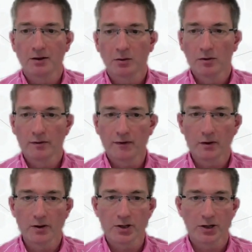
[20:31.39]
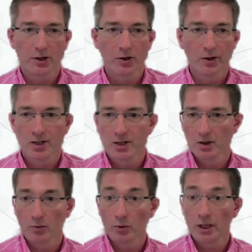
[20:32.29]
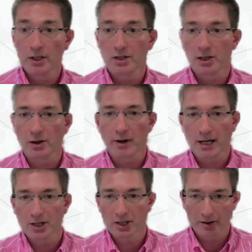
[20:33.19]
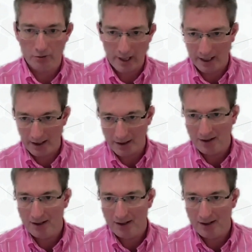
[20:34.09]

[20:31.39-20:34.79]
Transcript: will function according to the words that are actually written